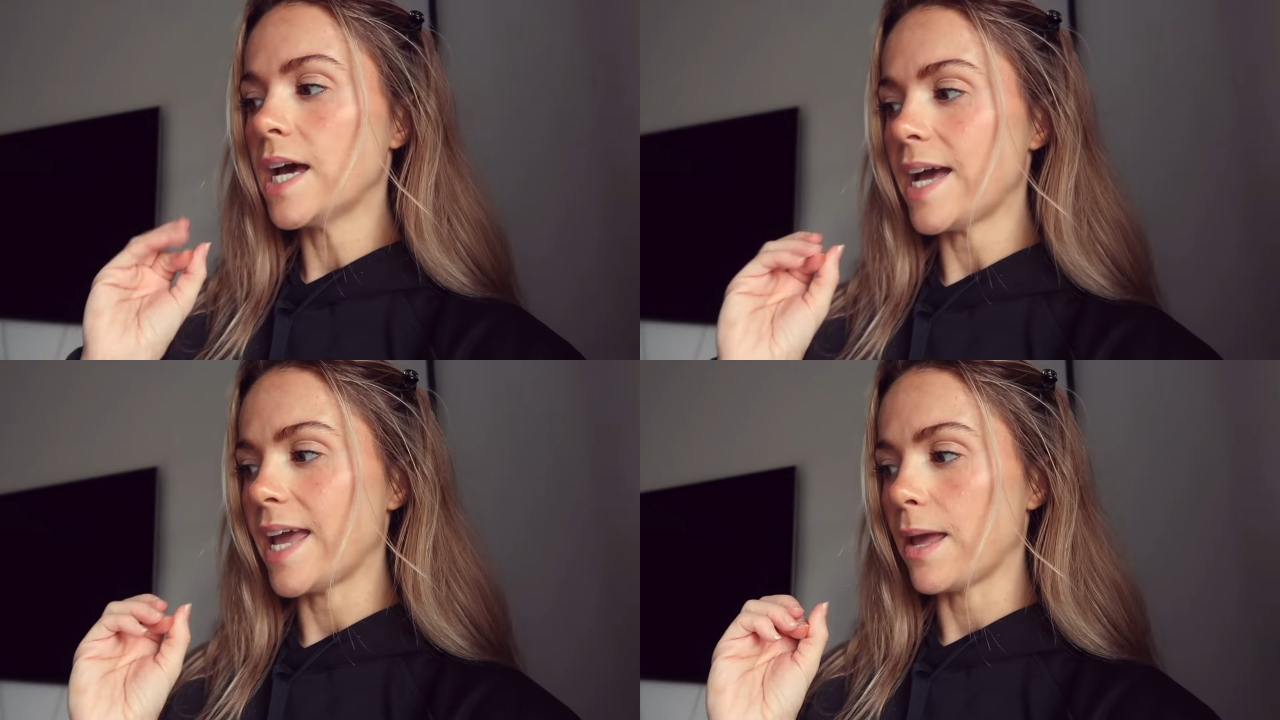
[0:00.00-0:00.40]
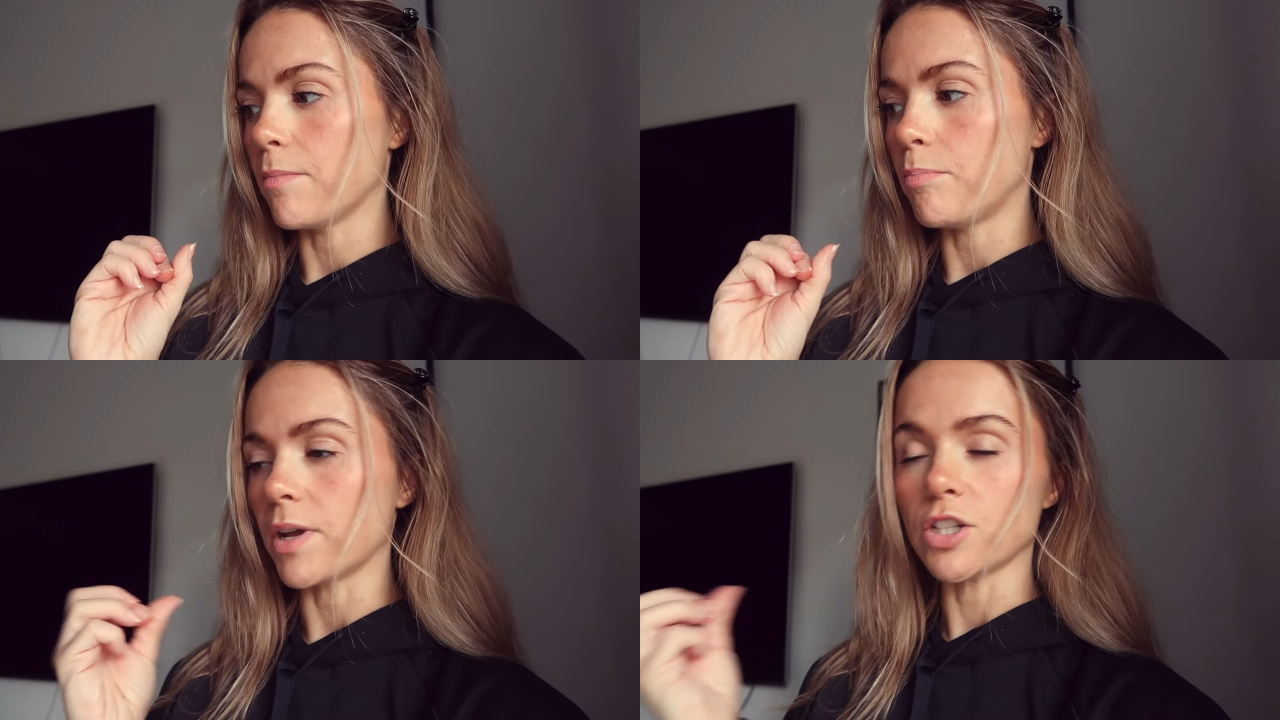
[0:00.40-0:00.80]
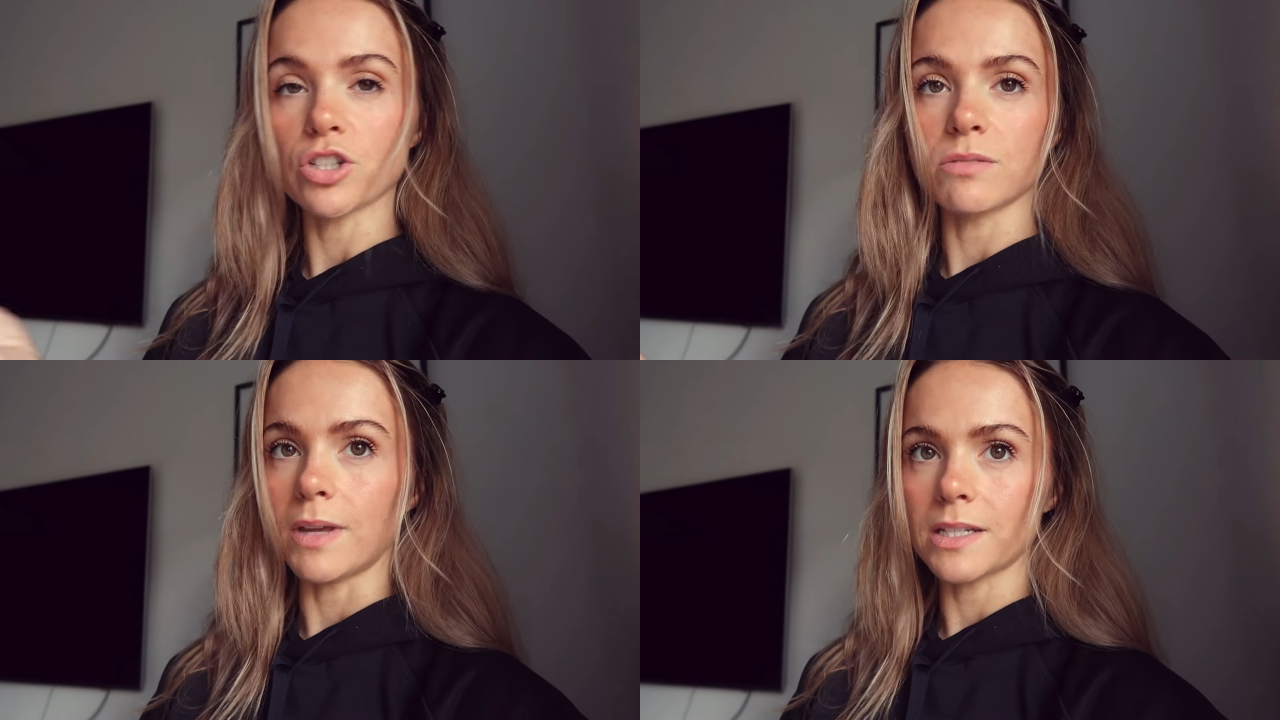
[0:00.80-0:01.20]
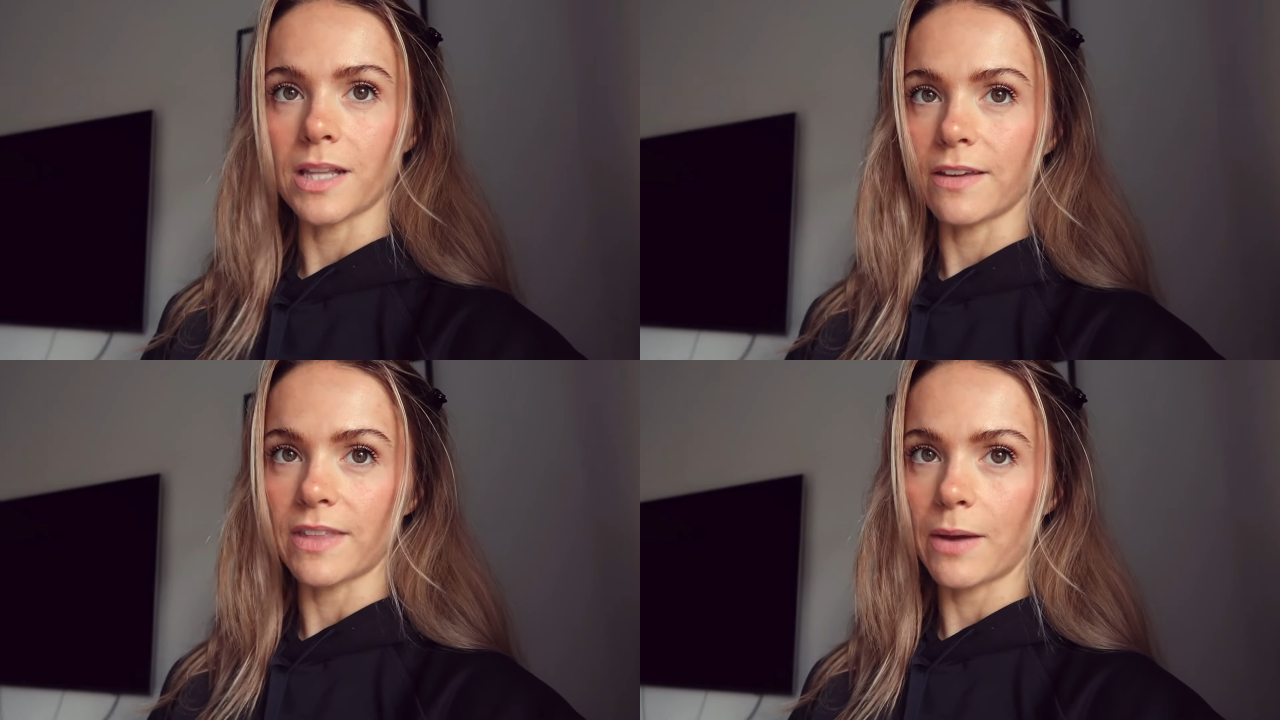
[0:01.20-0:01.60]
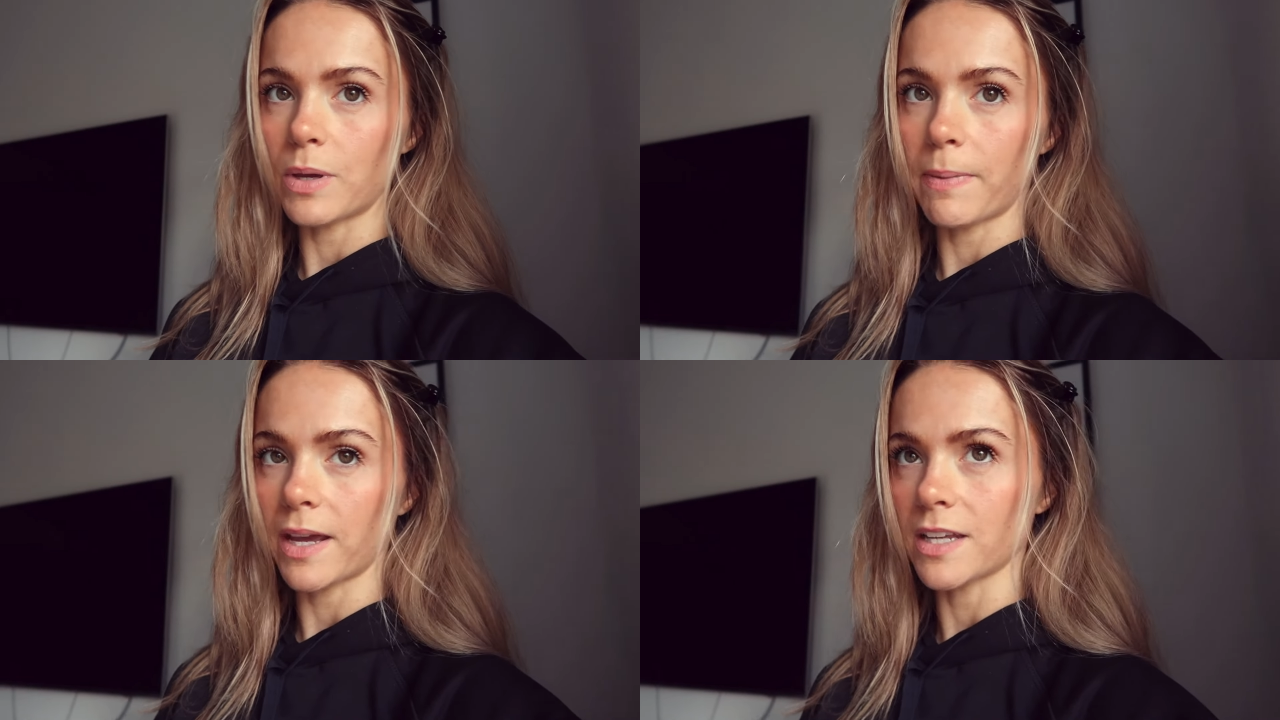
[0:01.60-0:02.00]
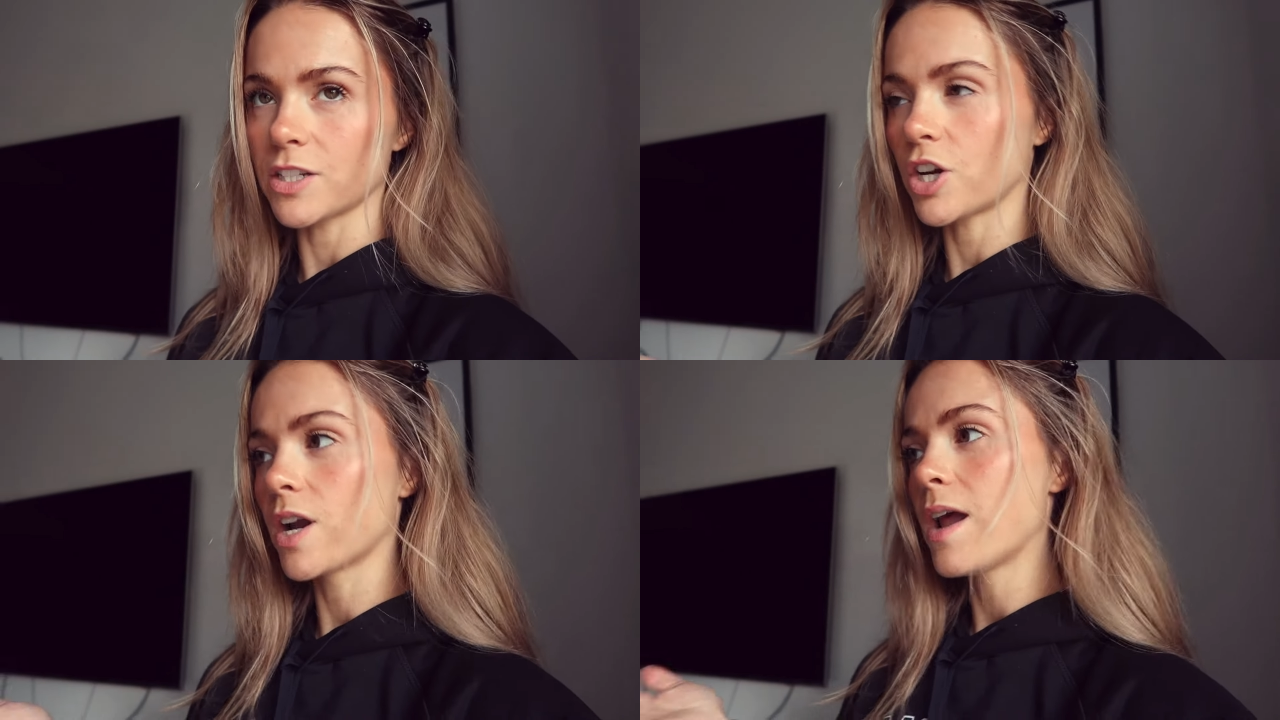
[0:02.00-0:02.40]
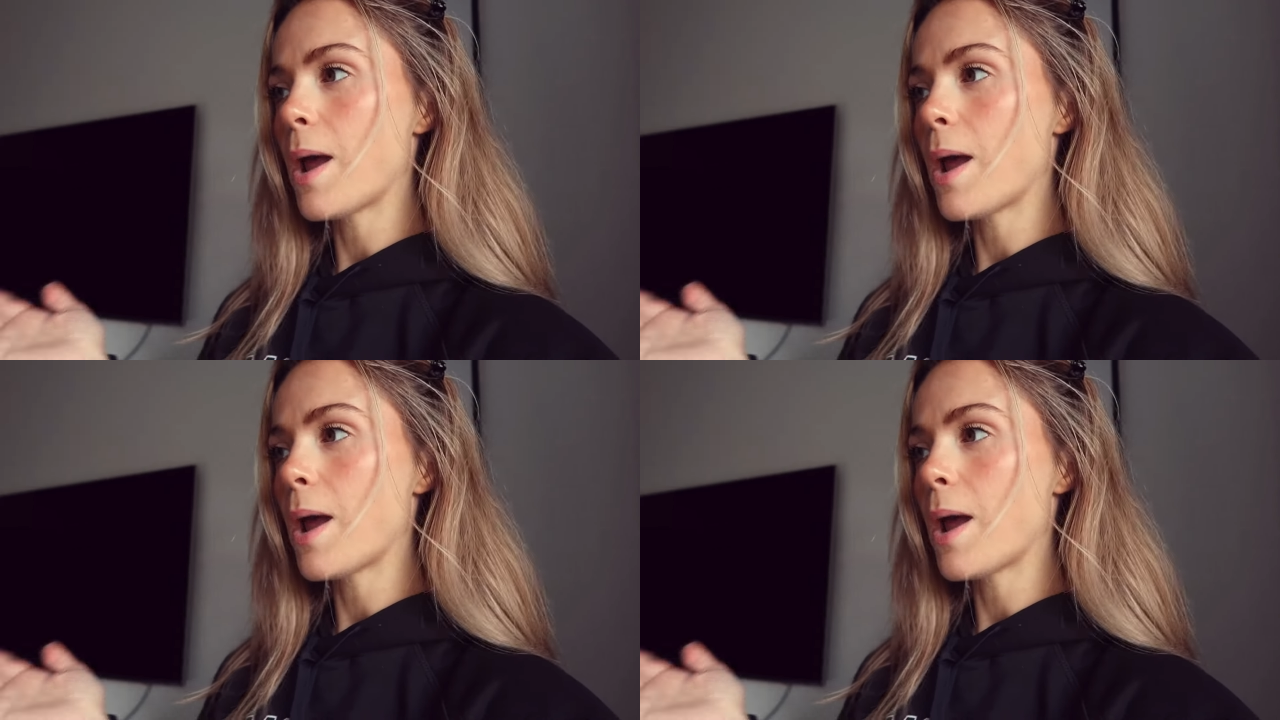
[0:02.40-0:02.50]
But it just makes life that wee bit easier.